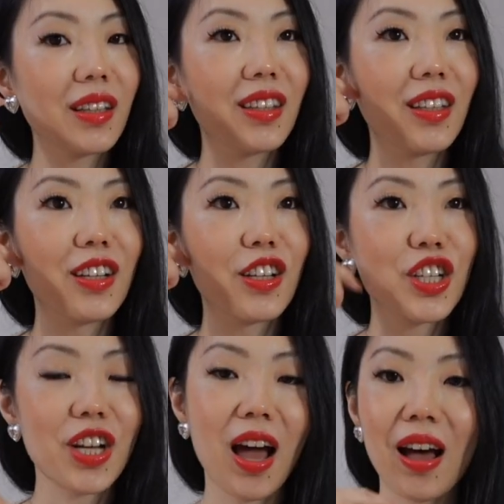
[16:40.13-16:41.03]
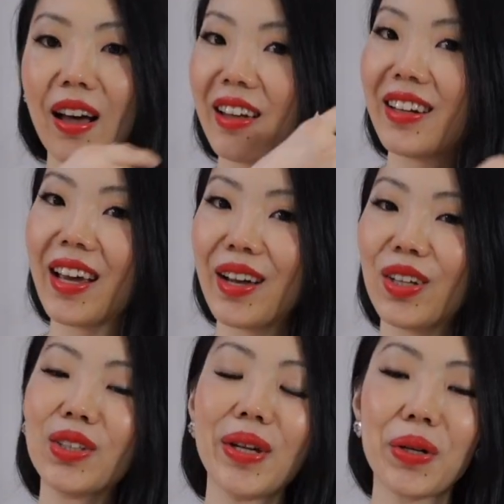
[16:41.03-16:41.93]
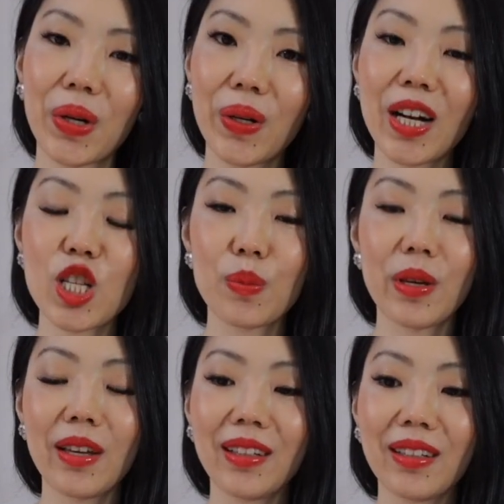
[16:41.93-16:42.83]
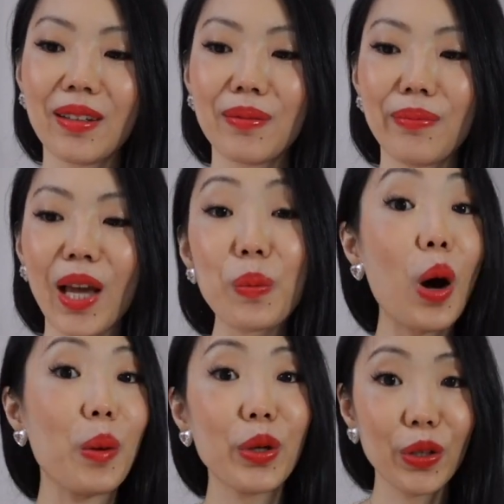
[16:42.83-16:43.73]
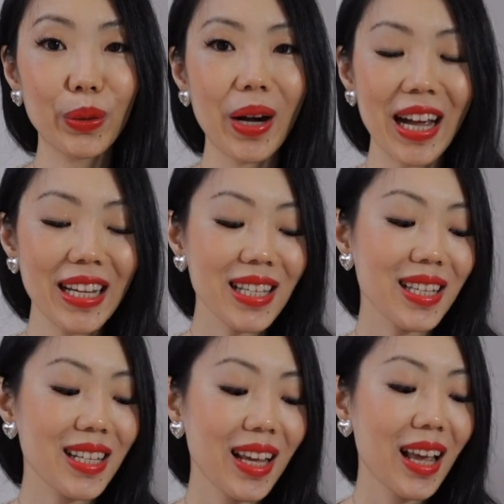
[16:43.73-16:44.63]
the Chanel logo has been made popularized.